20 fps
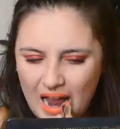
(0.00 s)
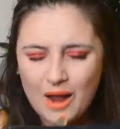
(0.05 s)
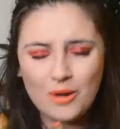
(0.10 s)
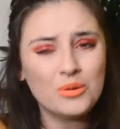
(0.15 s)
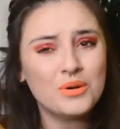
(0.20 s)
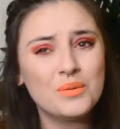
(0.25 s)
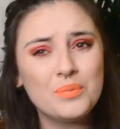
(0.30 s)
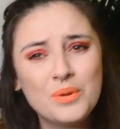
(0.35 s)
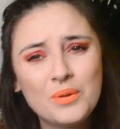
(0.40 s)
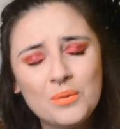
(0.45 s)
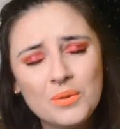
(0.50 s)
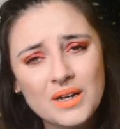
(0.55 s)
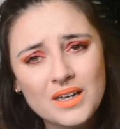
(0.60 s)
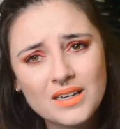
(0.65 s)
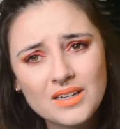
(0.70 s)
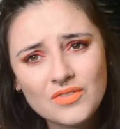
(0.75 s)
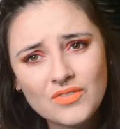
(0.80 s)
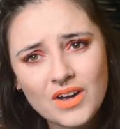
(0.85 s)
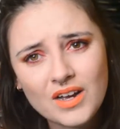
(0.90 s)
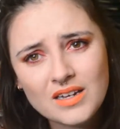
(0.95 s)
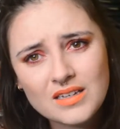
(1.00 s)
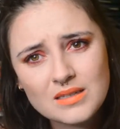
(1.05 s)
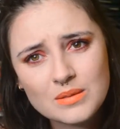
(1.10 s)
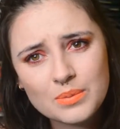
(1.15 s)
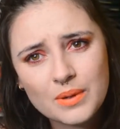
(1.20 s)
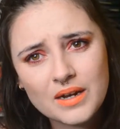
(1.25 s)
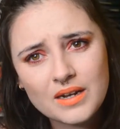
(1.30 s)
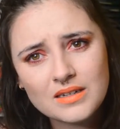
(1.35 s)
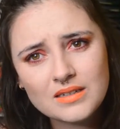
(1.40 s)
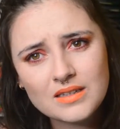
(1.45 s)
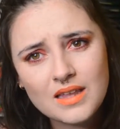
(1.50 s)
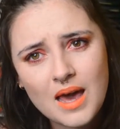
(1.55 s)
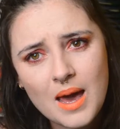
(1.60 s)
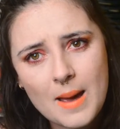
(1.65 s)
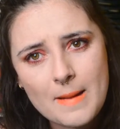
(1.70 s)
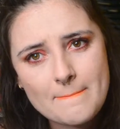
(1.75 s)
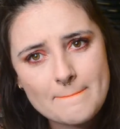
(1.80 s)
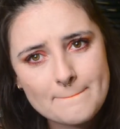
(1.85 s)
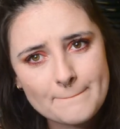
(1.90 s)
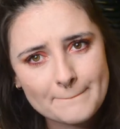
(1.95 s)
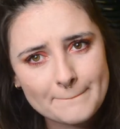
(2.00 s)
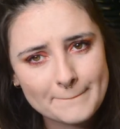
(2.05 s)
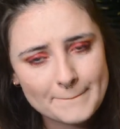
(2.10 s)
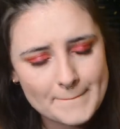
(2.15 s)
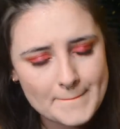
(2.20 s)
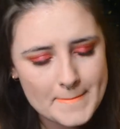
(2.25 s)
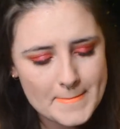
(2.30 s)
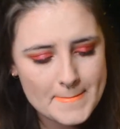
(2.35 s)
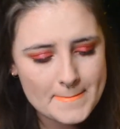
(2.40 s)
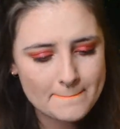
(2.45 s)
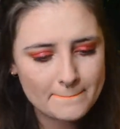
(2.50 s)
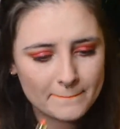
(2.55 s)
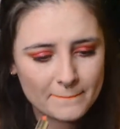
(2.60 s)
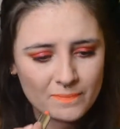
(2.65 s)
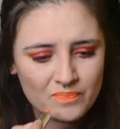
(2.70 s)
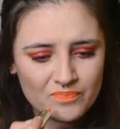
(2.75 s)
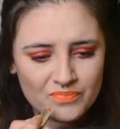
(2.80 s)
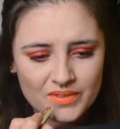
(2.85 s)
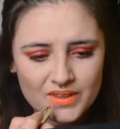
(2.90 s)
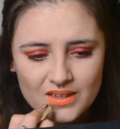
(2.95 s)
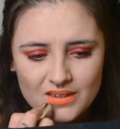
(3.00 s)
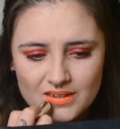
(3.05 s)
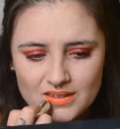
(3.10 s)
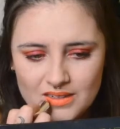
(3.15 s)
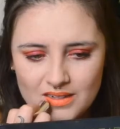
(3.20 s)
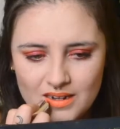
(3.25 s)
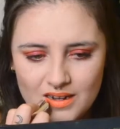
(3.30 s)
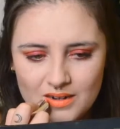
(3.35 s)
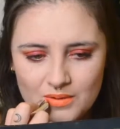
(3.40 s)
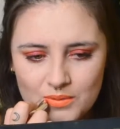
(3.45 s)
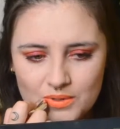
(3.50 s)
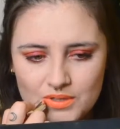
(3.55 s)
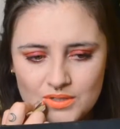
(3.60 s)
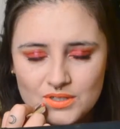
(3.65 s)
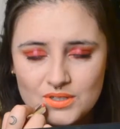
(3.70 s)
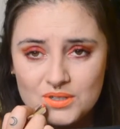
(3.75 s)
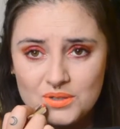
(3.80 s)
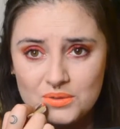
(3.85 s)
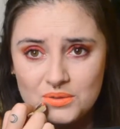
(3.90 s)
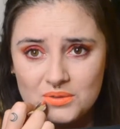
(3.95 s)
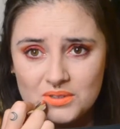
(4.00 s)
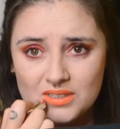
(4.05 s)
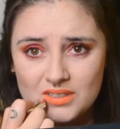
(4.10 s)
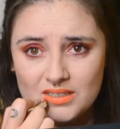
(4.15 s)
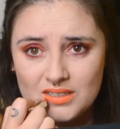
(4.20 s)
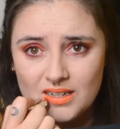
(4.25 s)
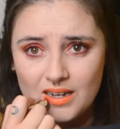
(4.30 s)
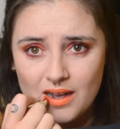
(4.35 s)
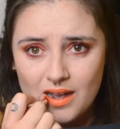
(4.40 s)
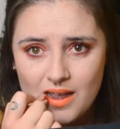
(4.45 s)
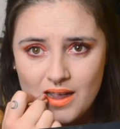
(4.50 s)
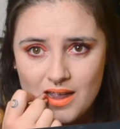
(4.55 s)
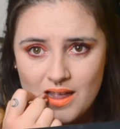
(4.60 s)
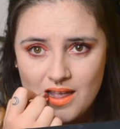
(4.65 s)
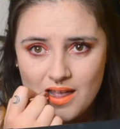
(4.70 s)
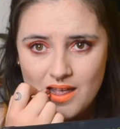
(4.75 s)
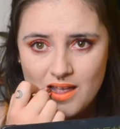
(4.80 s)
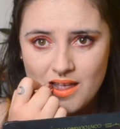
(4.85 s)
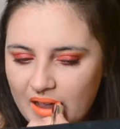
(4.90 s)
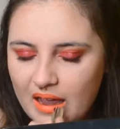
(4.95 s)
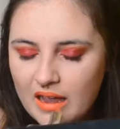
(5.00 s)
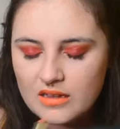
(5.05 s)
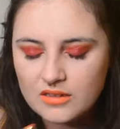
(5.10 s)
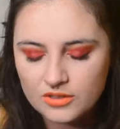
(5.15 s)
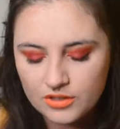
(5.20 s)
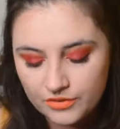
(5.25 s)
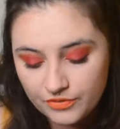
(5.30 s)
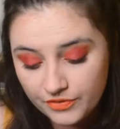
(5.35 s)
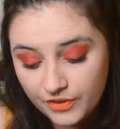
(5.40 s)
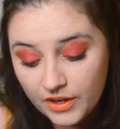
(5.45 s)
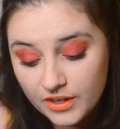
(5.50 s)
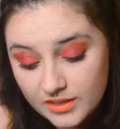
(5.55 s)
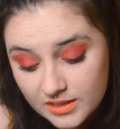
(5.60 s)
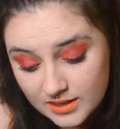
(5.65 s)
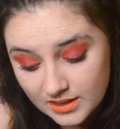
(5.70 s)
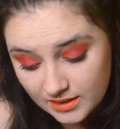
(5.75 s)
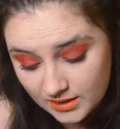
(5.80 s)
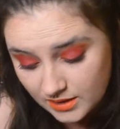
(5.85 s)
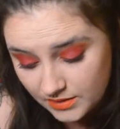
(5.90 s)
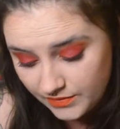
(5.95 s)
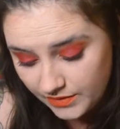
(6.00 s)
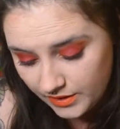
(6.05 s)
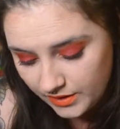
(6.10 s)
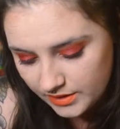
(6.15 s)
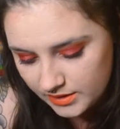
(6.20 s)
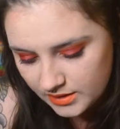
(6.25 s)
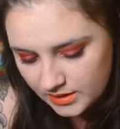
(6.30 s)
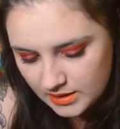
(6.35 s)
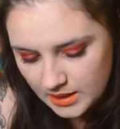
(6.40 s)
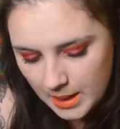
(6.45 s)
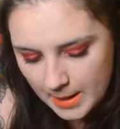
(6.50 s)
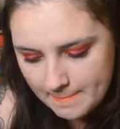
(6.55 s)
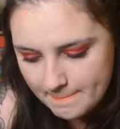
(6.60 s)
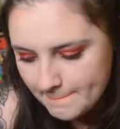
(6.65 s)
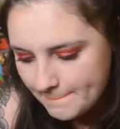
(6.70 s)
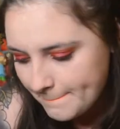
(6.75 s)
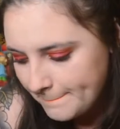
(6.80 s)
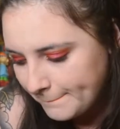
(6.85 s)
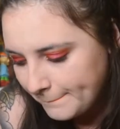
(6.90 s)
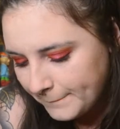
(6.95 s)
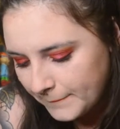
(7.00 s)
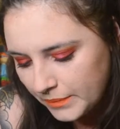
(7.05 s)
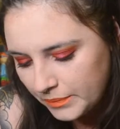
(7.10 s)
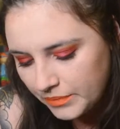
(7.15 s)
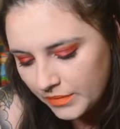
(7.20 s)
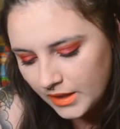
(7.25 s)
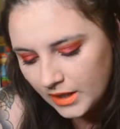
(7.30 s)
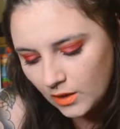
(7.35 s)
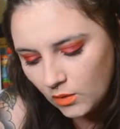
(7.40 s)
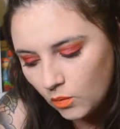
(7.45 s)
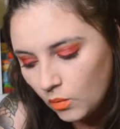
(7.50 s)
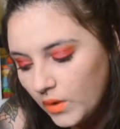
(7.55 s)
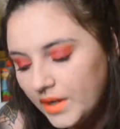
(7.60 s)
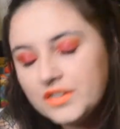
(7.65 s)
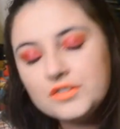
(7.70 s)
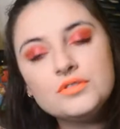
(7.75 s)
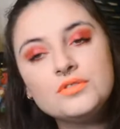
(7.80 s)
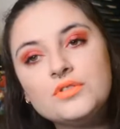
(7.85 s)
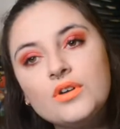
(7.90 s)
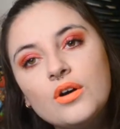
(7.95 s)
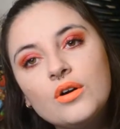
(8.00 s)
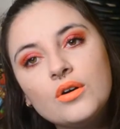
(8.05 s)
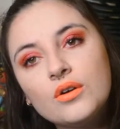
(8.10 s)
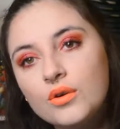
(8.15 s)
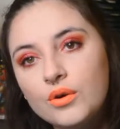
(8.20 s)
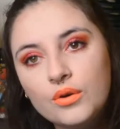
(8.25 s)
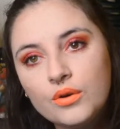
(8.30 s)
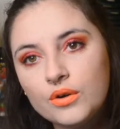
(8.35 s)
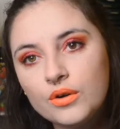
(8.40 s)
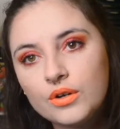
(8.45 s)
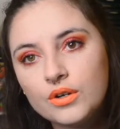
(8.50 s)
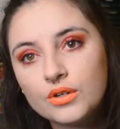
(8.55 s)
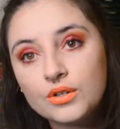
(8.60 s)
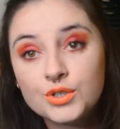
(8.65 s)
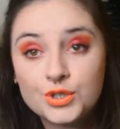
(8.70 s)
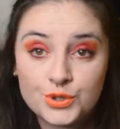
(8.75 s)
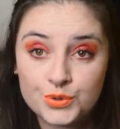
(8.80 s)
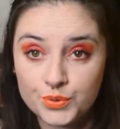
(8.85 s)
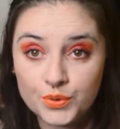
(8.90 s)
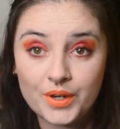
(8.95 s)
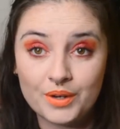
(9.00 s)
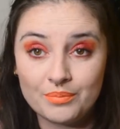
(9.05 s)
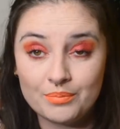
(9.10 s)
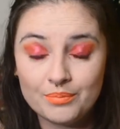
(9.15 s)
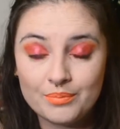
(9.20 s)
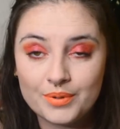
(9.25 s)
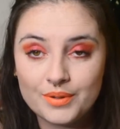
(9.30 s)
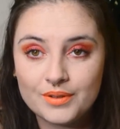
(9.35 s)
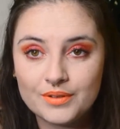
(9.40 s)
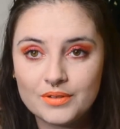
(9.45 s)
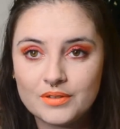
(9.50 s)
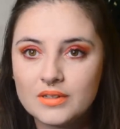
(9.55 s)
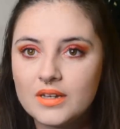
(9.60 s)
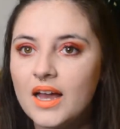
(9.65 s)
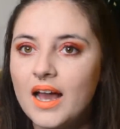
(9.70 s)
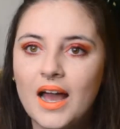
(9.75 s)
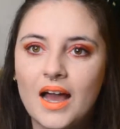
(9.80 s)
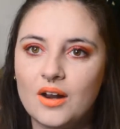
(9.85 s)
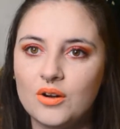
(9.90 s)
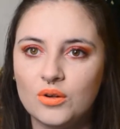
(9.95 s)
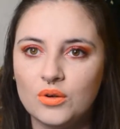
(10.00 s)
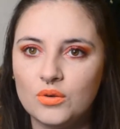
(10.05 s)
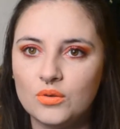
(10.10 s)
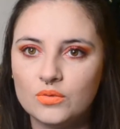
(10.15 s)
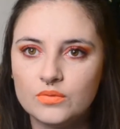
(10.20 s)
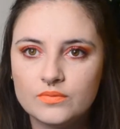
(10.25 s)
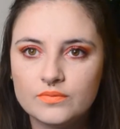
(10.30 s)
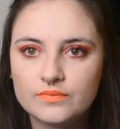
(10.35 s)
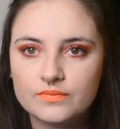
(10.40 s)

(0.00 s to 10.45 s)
Would it be weird if I explained that? Because I kind of want to school this guy. And so first things first, we do not cook shrimp at all.